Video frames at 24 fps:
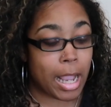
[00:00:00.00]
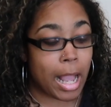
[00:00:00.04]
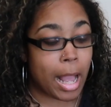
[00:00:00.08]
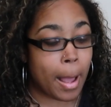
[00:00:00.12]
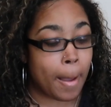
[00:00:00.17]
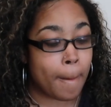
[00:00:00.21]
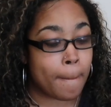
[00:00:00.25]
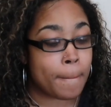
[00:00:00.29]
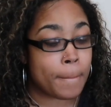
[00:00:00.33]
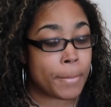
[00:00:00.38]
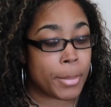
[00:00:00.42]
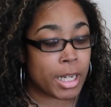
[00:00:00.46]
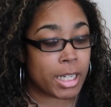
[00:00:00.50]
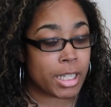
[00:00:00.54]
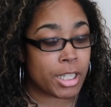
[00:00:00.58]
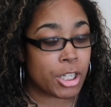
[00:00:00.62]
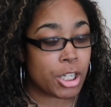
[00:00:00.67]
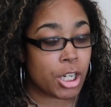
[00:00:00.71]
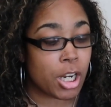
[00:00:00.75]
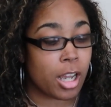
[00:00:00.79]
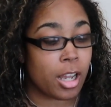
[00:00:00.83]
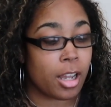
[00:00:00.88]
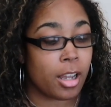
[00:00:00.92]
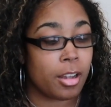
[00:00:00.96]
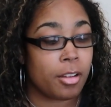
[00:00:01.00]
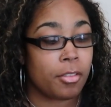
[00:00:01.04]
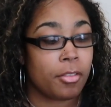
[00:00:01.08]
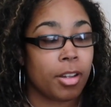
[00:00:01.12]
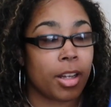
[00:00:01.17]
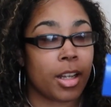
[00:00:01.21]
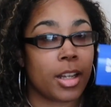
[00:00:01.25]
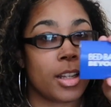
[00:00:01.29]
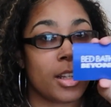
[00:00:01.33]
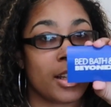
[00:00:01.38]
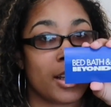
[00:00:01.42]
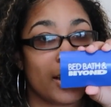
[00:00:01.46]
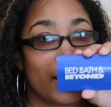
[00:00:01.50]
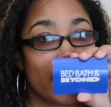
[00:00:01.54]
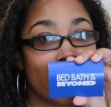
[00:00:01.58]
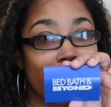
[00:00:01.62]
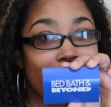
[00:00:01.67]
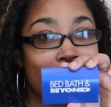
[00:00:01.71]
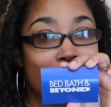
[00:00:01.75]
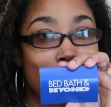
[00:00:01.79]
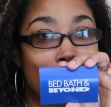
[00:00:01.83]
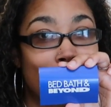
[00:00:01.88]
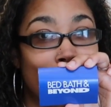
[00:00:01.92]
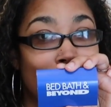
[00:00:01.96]
I got a bunch of
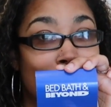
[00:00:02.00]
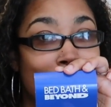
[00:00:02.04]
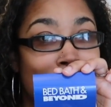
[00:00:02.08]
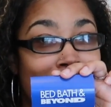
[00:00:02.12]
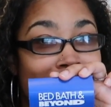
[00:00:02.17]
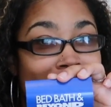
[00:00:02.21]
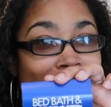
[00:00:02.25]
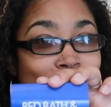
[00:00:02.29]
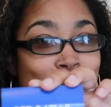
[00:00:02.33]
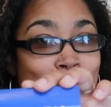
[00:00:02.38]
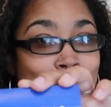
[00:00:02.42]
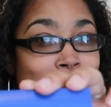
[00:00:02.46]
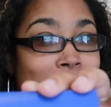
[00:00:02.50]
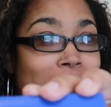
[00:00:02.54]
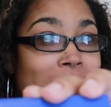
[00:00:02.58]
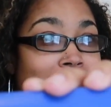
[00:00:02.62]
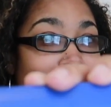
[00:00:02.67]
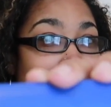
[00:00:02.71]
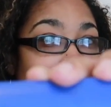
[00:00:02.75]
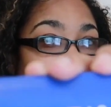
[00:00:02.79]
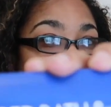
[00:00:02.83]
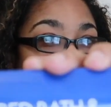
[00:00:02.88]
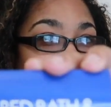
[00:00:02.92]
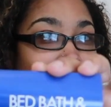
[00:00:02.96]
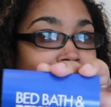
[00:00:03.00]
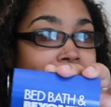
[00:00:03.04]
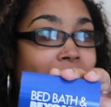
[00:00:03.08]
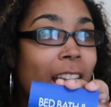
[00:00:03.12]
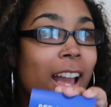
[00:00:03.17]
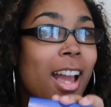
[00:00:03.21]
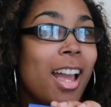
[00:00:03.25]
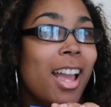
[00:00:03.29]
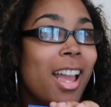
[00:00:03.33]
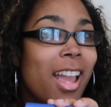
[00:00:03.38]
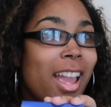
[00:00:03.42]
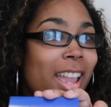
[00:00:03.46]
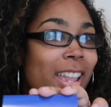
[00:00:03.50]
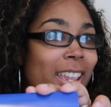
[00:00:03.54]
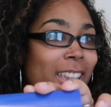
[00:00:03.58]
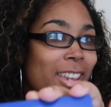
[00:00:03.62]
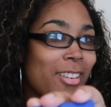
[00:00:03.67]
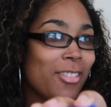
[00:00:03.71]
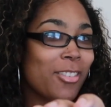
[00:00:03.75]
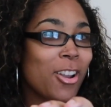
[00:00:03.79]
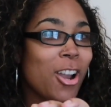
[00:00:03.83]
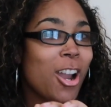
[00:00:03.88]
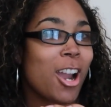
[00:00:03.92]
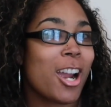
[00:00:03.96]
Bed Bath & Beyond
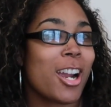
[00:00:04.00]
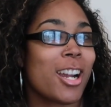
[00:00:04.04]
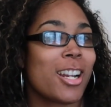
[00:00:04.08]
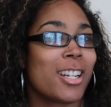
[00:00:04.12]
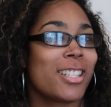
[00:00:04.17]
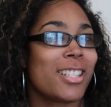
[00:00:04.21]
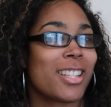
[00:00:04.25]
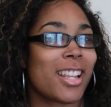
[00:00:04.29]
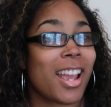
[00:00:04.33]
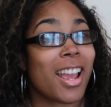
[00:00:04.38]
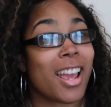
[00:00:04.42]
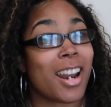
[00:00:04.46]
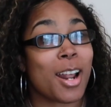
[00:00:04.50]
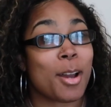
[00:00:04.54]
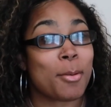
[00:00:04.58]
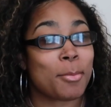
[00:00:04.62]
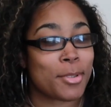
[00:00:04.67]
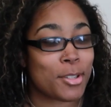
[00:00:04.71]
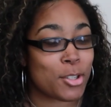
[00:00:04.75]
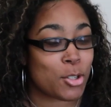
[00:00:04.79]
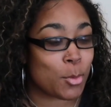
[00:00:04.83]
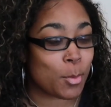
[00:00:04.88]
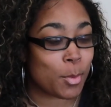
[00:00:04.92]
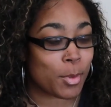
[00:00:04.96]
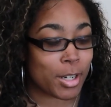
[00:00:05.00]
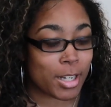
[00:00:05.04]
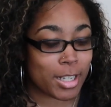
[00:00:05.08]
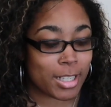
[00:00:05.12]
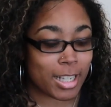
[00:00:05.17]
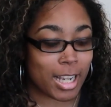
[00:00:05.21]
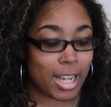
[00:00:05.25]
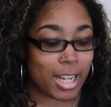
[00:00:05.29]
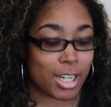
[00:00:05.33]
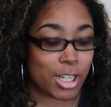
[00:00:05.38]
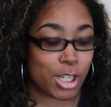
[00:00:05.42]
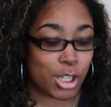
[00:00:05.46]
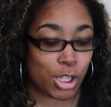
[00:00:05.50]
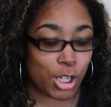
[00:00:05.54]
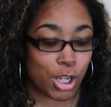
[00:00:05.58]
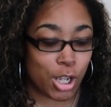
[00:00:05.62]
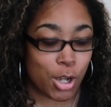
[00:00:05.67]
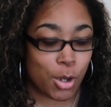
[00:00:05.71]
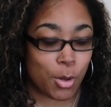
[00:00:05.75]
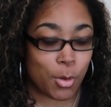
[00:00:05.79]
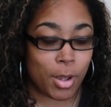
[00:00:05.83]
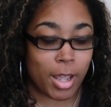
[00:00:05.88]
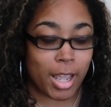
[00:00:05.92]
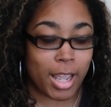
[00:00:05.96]
gift cards, and I'm super excited to
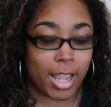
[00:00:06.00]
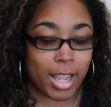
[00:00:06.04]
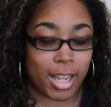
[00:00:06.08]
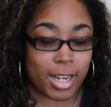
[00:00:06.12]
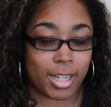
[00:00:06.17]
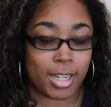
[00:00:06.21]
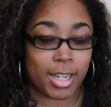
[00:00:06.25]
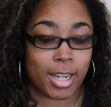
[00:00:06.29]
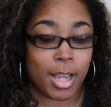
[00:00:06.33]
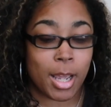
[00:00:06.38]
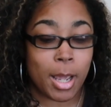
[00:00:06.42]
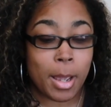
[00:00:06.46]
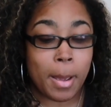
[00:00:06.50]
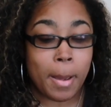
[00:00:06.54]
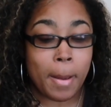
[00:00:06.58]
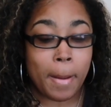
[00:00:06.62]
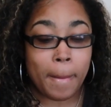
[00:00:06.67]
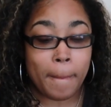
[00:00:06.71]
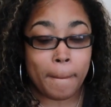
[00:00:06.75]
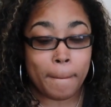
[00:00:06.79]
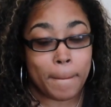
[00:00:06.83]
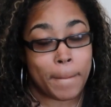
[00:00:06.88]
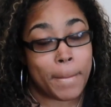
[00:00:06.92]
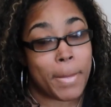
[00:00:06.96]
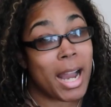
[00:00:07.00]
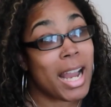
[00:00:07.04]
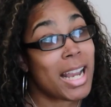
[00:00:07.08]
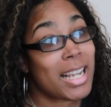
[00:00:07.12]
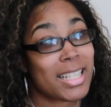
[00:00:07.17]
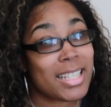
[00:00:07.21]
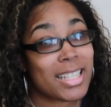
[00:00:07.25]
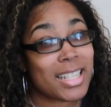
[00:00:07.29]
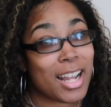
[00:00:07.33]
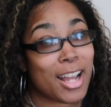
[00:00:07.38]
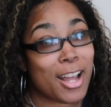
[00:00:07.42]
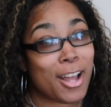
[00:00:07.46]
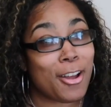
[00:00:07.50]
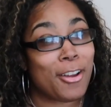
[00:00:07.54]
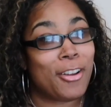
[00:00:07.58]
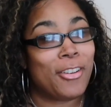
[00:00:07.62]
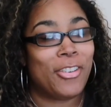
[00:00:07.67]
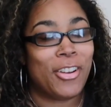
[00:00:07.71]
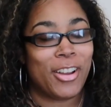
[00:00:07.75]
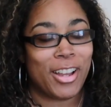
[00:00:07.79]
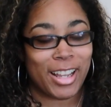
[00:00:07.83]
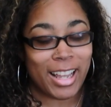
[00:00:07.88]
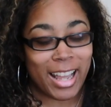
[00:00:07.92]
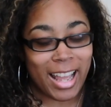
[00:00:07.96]
go and buy
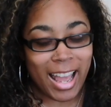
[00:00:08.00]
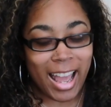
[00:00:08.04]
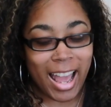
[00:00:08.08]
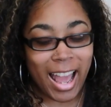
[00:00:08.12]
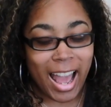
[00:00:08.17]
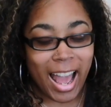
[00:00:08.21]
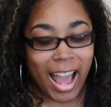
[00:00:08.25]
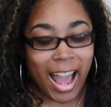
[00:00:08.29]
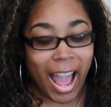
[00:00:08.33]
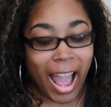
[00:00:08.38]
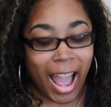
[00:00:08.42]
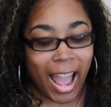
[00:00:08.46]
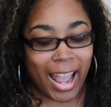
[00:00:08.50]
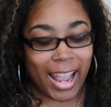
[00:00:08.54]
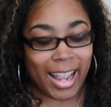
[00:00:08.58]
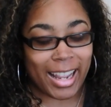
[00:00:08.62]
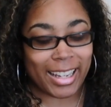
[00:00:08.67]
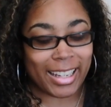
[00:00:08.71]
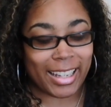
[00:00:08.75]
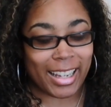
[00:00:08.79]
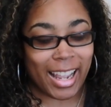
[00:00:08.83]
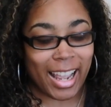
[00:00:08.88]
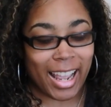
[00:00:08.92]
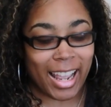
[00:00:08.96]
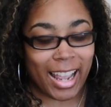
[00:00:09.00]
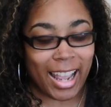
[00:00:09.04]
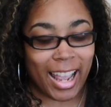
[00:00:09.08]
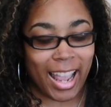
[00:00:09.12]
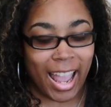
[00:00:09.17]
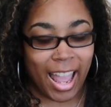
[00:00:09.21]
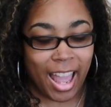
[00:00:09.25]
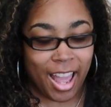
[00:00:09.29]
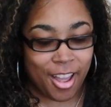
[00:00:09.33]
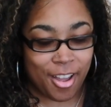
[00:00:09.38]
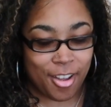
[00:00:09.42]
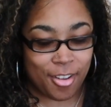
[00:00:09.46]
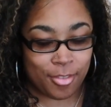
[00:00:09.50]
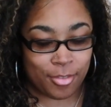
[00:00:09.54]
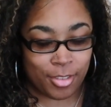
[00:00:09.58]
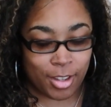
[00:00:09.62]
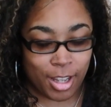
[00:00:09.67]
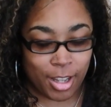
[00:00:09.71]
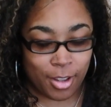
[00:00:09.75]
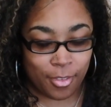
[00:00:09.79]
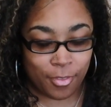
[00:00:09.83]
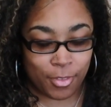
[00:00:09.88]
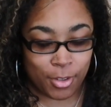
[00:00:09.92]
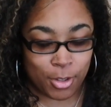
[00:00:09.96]
stuff. I
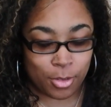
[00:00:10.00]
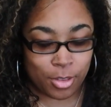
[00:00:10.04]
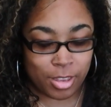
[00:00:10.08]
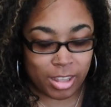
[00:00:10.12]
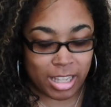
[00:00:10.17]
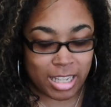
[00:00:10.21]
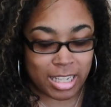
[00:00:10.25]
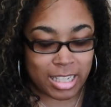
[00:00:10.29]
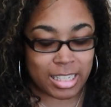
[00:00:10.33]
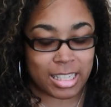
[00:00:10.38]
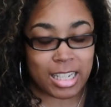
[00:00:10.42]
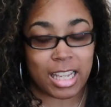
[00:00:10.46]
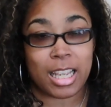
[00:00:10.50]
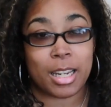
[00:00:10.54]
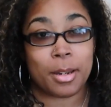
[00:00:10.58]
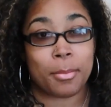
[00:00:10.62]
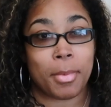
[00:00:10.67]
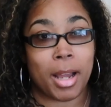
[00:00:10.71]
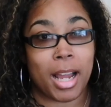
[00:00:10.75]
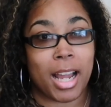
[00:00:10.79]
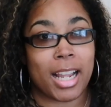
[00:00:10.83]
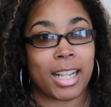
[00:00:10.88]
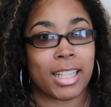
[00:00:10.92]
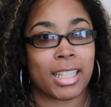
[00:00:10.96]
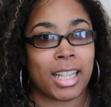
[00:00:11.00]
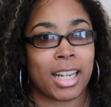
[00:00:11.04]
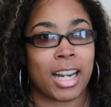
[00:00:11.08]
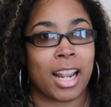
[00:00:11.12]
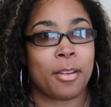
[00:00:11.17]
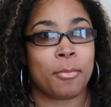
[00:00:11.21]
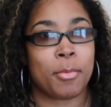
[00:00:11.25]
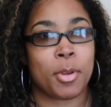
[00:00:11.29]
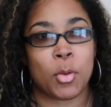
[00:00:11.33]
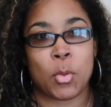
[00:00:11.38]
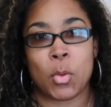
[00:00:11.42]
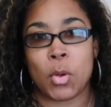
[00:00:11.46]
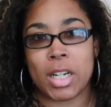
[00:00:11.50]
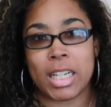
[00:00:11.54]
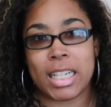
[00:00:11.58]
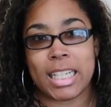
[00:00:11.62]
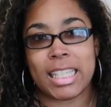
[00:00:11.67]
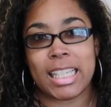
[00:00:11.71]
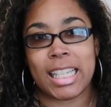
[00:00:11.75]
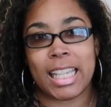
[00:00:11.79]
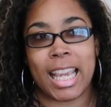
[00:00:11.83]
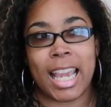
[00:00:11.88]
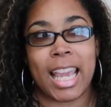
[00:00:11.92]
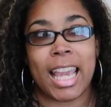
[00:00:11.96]
have a few things in mind that I've been
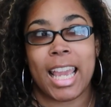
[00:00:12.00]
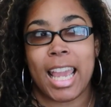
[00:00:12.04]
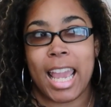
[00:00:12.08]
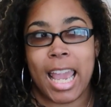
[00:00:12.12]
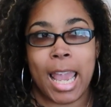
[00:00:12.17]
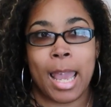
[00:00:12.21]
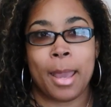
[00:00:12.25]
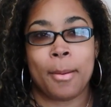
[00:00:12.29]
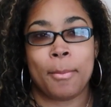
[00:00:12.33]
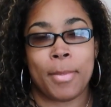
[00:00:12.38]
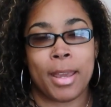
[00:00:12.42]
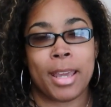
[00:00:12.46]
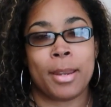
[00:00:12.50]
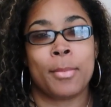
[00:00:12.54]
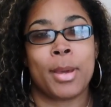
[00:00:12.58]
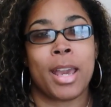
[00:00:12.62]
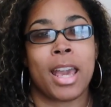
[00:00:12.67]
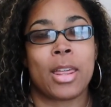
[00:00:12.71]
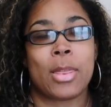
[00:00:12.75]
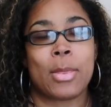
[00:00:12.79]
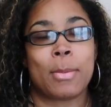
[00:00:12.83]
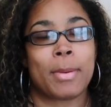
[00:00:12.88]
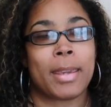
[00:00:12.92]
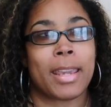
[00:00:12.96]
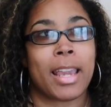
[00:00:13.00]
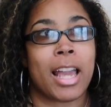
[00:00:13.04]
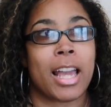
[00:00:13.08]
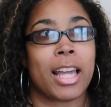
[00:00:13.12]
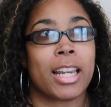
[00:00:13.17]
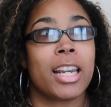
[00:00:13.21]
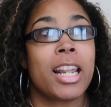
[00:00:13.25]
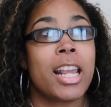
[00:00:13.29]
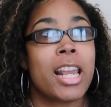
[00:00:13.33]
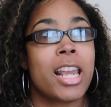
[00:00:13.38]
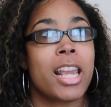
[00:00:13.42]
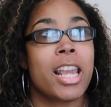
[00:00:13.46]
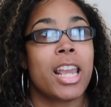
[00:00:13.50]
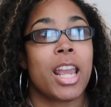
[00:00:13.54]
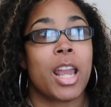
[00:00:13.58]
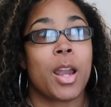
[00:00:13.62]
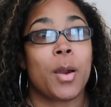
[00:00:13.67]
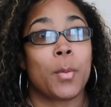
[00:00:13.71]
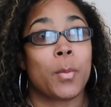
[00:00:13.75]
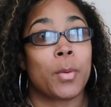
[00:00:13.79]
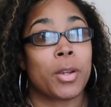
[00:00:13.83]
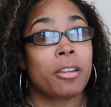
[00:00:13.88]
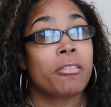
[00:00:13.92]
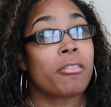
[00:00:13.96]
wanting to get at Bed Bath & Beyond,
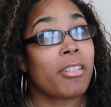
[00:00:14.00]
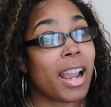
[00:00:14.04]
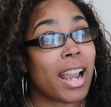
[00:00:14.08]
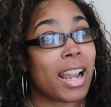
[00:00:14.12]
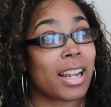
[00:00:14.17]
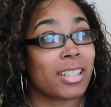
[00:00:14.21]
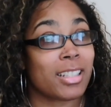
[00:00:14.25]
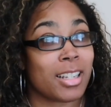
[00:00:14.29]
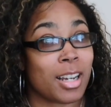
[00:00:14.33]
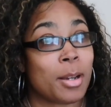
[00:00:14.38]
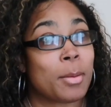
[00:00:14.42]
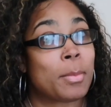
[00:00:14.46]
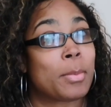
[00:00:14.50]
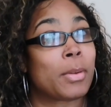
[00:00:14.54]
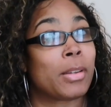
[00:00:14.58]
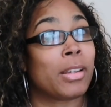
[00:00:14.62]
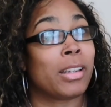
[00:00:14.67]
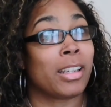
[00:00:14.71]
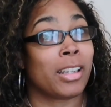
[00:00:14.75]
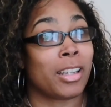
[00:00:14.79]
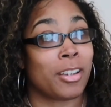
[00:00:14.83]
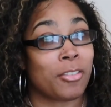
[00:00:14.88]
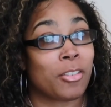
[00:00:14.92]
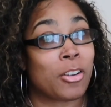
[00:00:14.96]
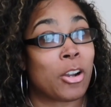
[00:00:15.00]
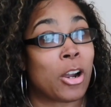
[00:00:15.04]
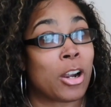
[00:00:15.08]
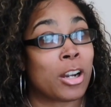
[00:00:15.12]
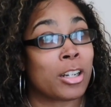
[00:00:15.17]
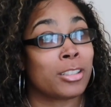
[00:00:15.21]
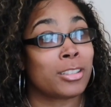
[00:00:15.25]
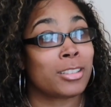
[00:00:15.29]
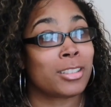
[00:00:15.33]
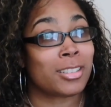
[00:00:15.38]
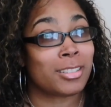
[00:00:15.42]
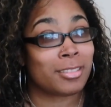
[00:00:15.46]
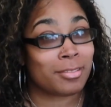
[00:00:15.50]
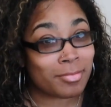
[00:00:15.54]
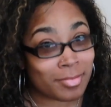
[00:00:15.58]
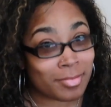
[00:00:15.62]
and we racked up in gift cards,